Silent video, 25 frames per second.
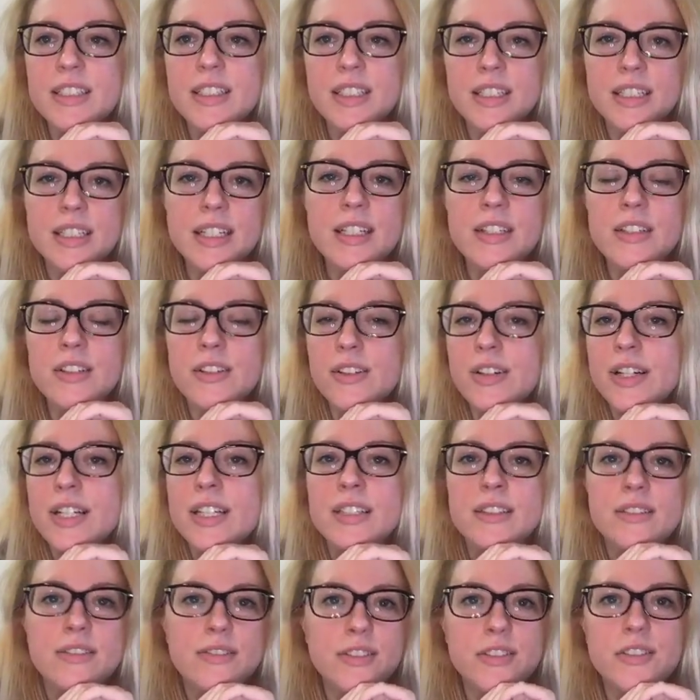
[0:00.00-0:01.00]
Like, I know I
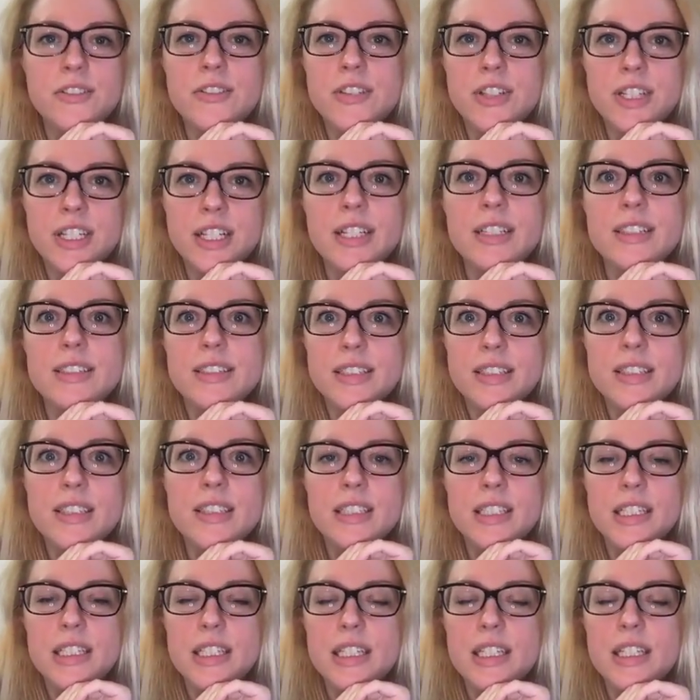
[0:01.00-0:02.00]
can feel very
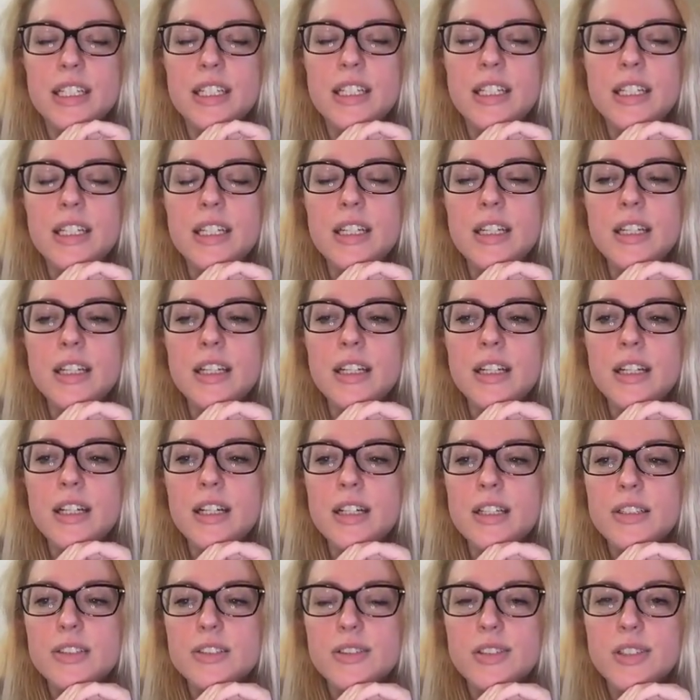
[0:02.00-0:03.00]
isolated in it.
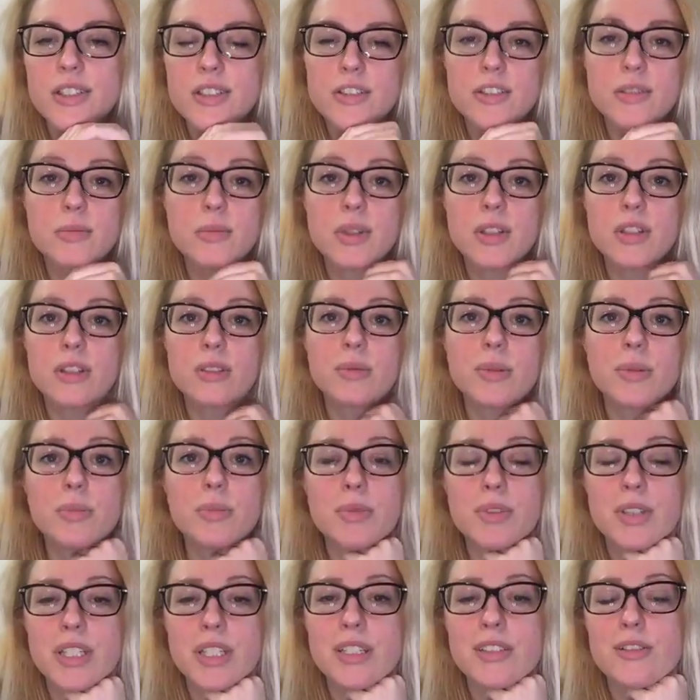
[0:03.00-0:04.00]
So I assume other
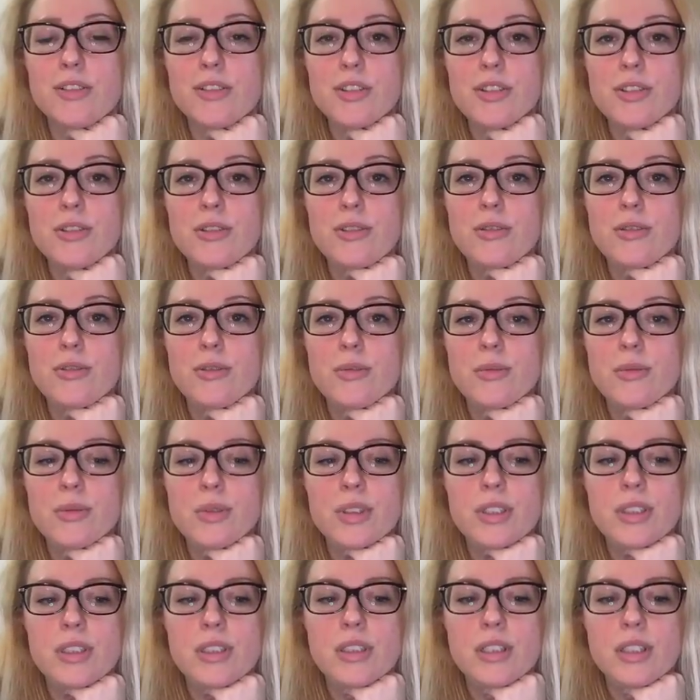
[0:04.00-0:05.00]
people can too.
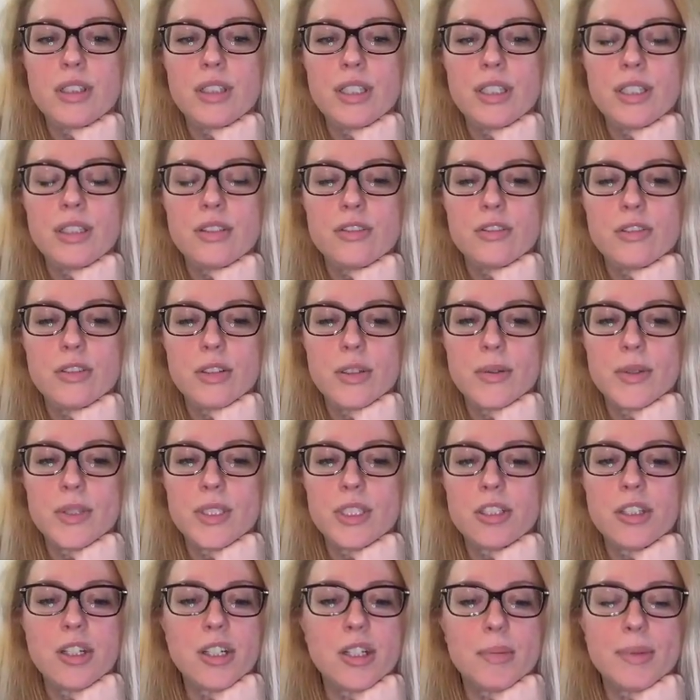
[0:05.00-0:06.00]
And so I want
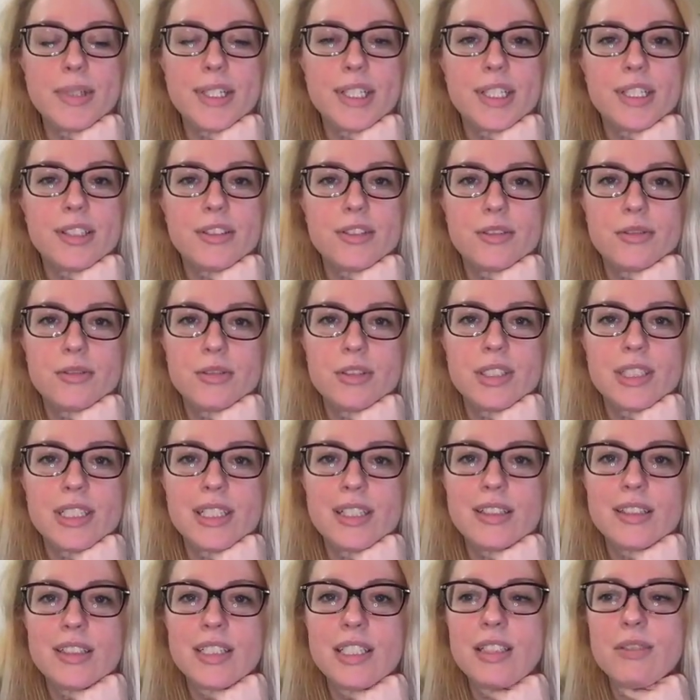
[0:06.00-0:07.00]
to talk about it. So
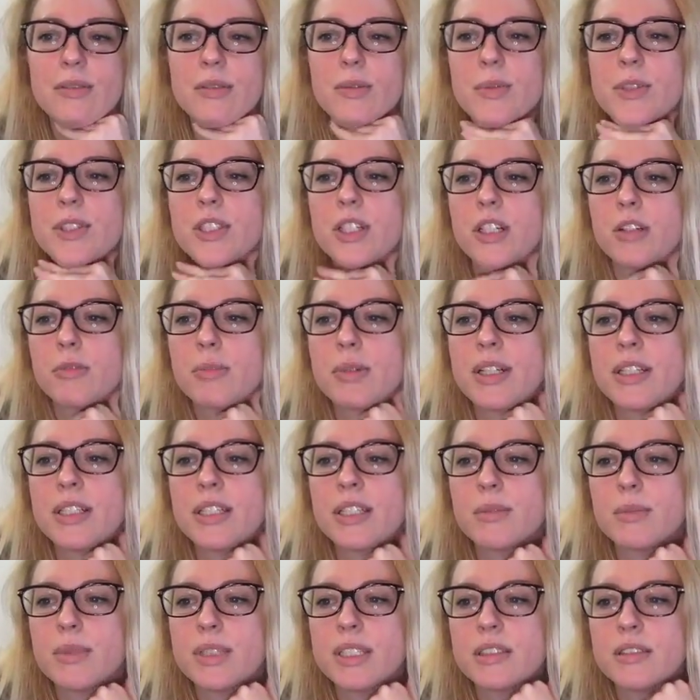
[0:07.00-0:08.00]
kind of like when we talk about,
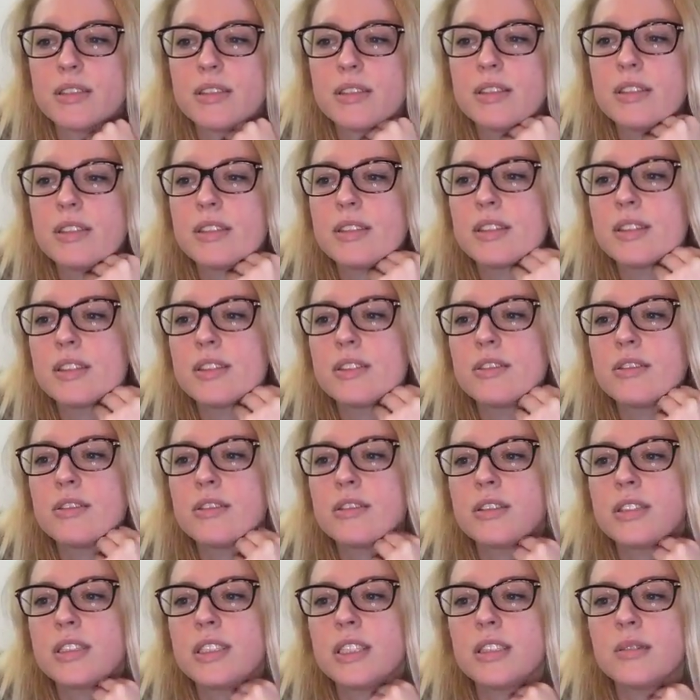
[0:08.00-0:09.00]
like, mental illnesses
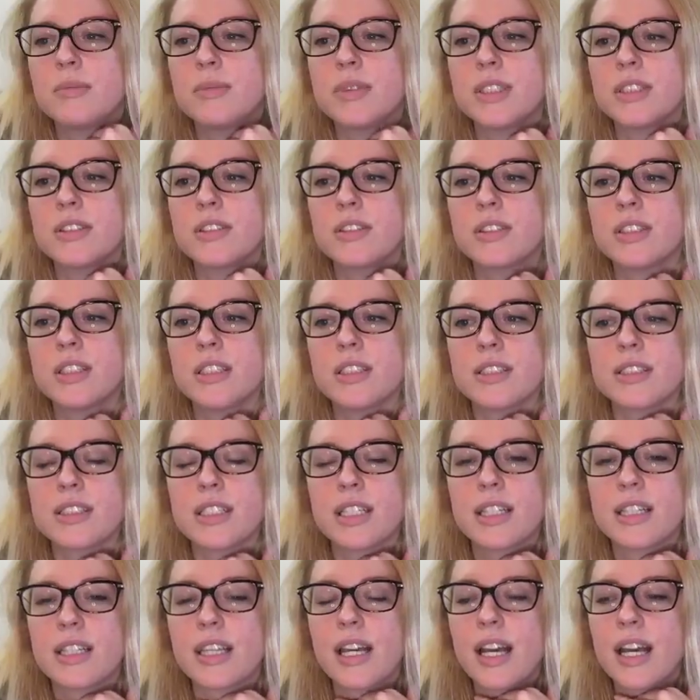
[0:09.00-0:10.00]
or stigmas or things
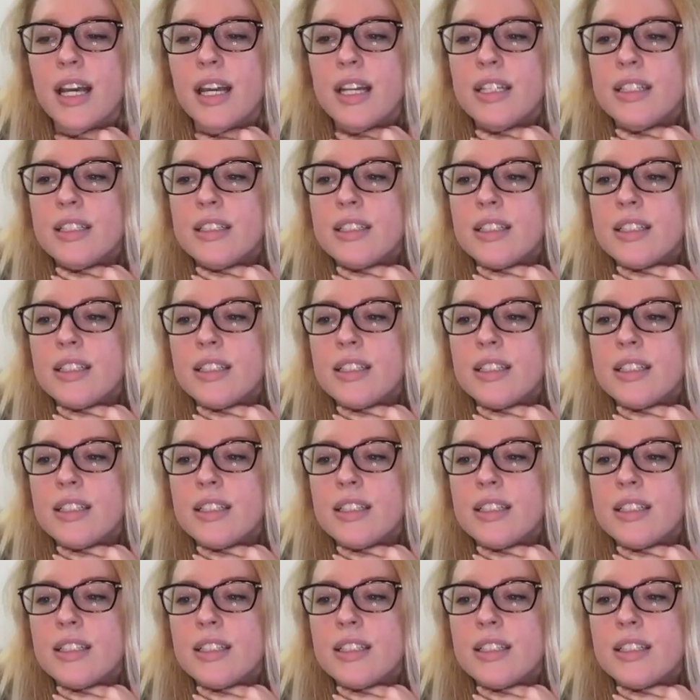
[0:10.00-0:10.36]
like that.